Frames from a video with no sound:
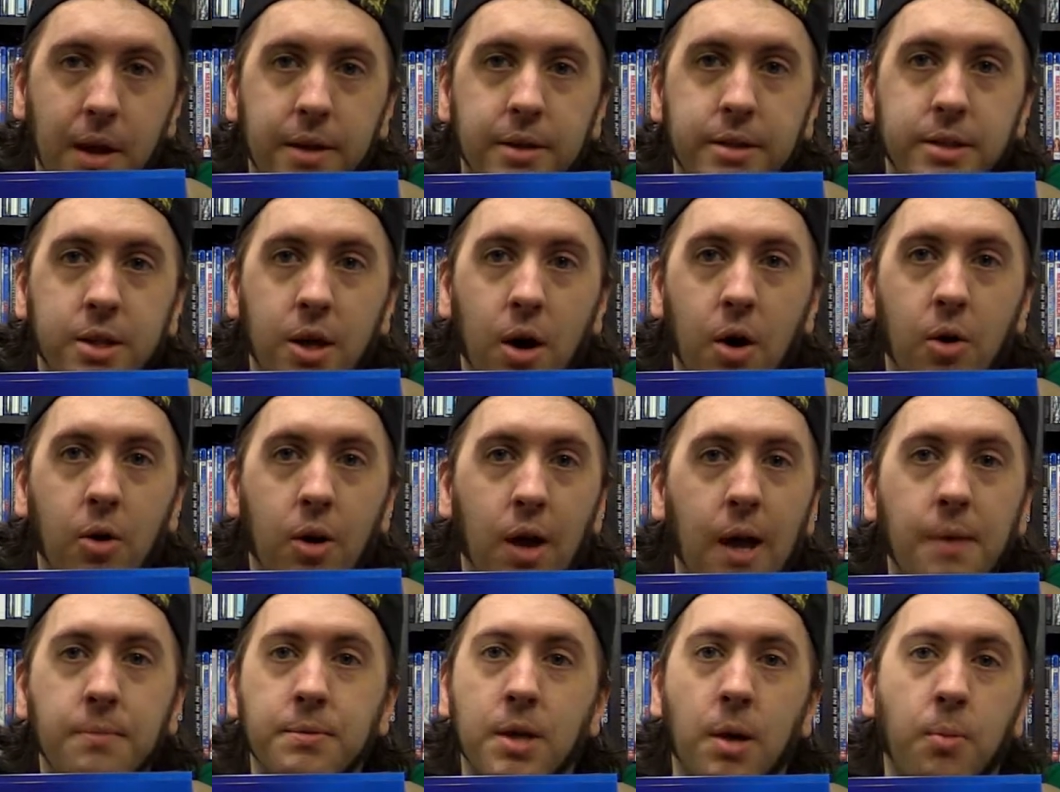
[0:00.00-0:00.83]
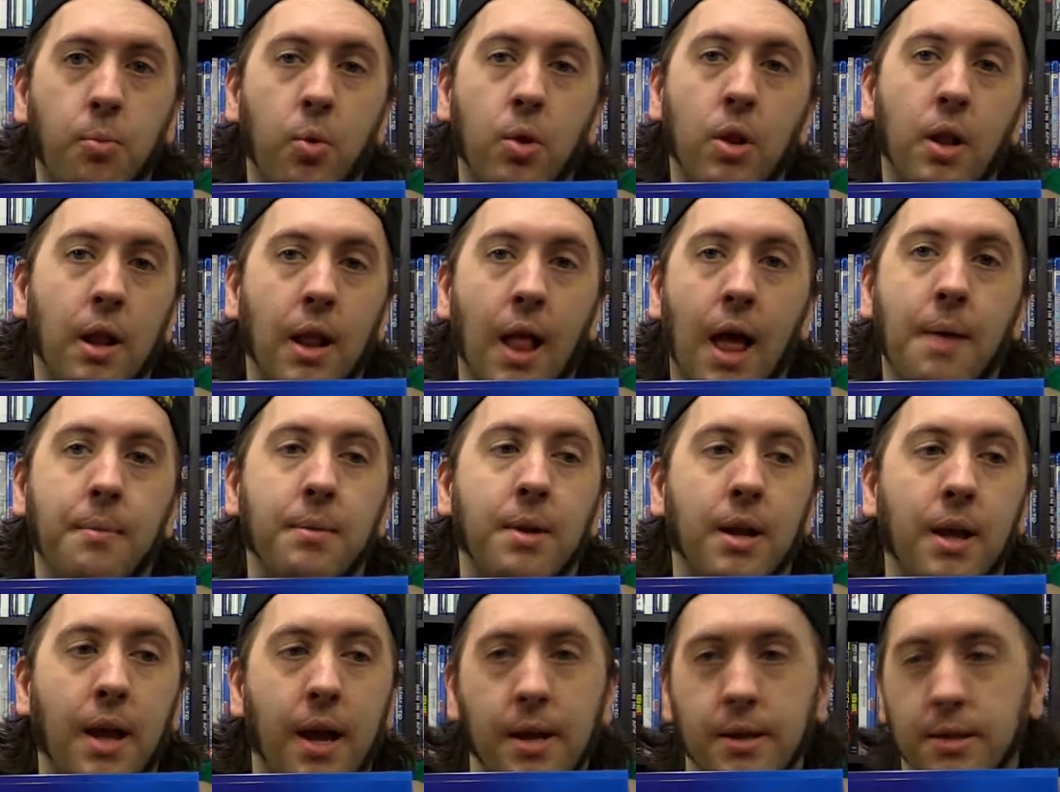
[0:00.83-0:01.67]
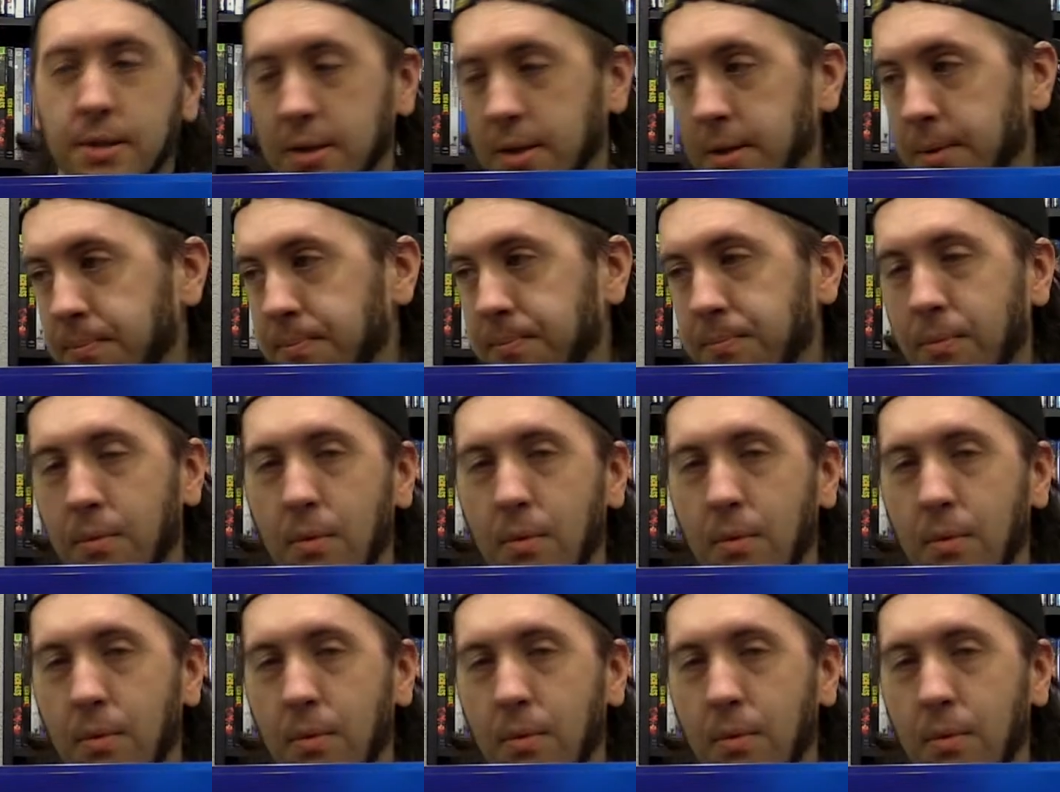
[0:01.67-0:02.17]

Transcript: So GameStop wouldn't allow me to cancel it.